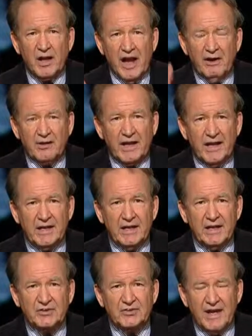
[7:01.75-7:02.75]

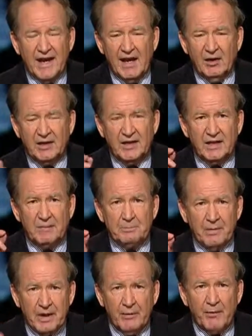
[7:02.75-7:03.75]
Al-Qaeda is now in the
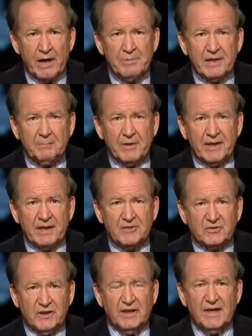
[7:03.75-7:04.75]
Arabian
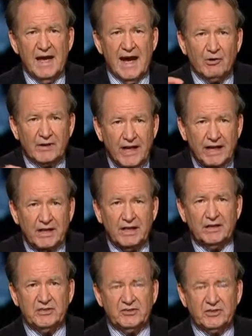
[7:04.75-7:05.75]
Peninsula.
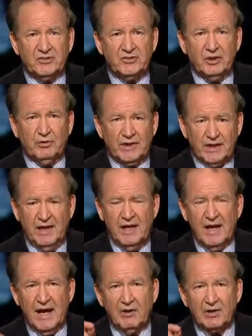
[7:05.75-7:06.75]
Al-Qaeda is in Syria.
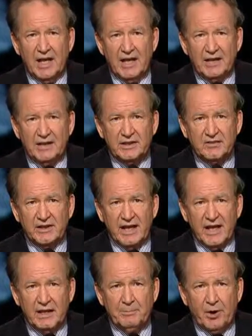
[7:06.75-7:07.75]
Al-Qaeda is in
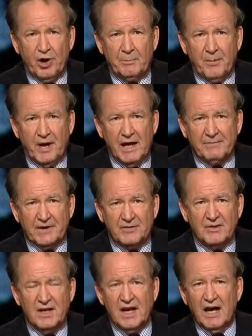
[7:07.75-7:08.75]
Anbar
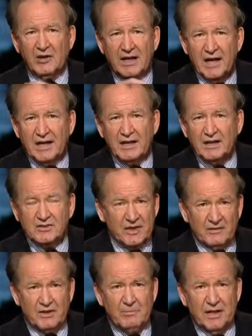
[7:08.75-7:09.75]
province. Al-Qaeda is,
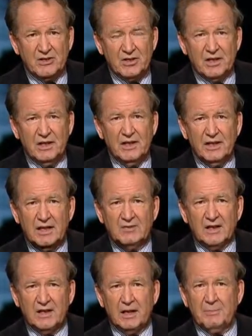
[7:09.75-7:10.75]
as I mentioned, is
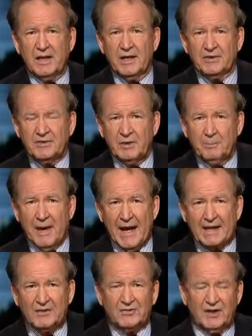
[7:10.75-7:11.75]
in Libya. It's in
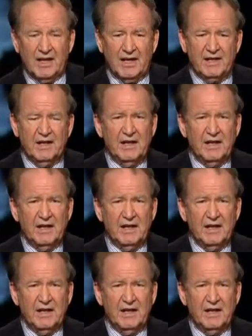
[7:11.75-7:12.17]
Pakistan.